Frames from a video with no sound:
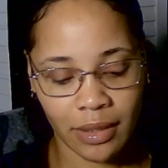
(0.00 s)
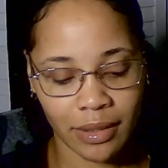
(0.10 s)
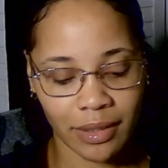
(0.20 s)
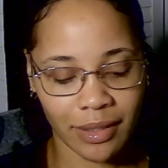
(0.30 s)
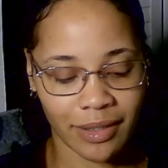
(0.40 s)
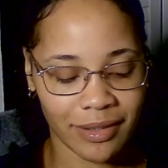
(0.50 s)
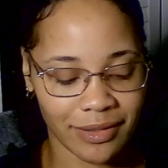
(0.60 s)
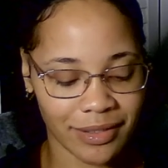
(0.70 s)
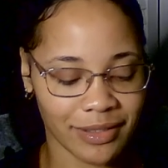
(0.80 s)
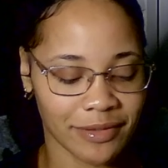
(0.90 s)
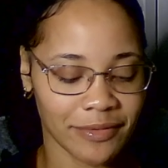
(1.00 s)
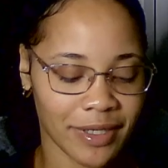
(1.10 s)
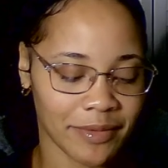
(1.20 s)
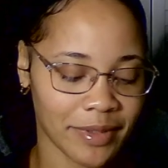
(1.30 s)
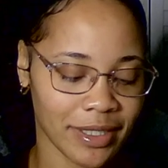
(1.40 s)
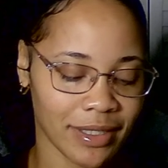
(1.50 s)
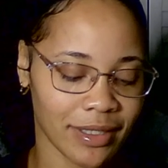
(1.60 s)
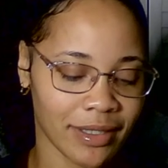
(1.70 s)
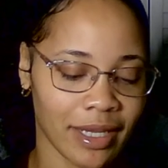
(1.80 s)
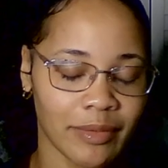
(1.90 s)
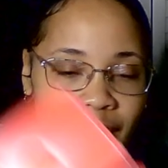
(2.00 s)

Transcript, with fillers: Yeah, this is what I'm getting. Like,